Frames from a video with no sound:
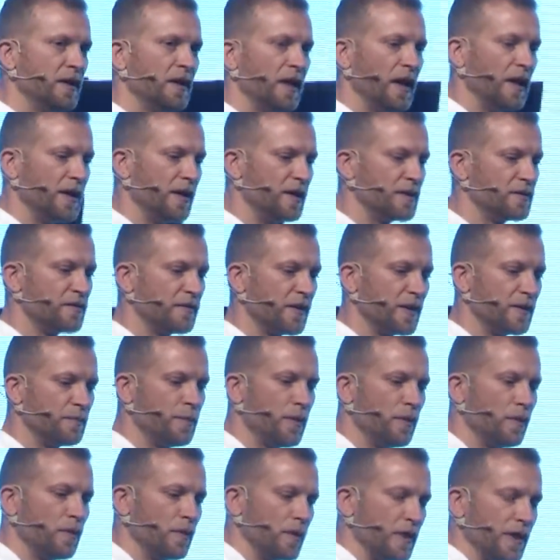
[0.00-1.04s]
and it is very
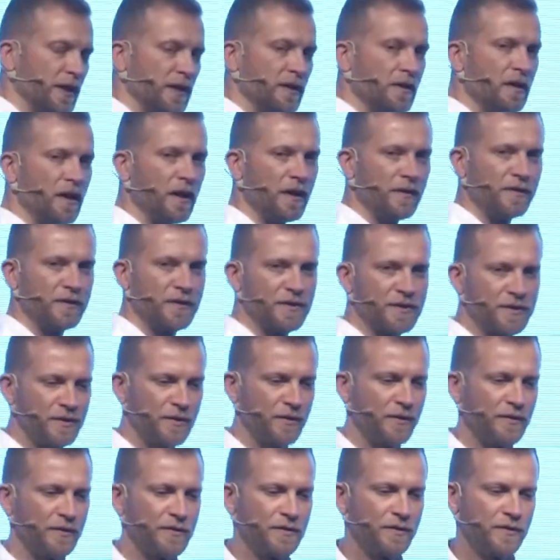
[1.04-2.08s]
poorly
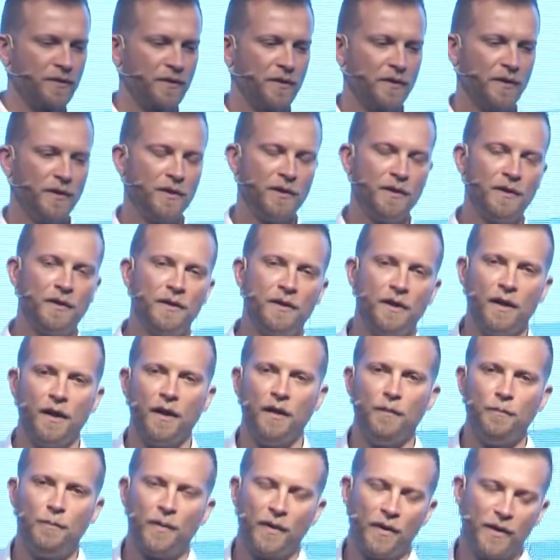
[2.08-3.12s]
understood
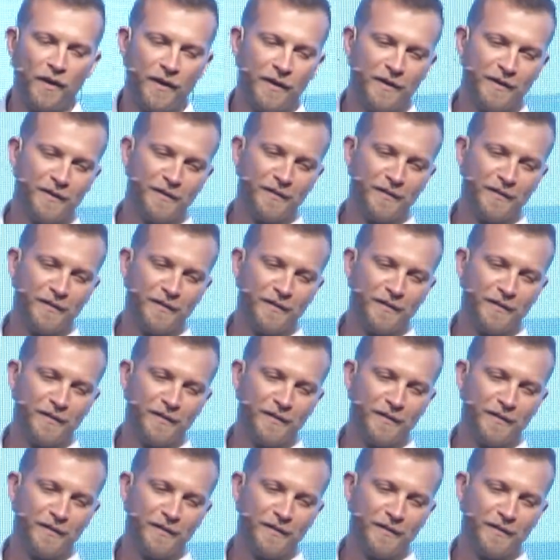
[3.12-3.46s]
by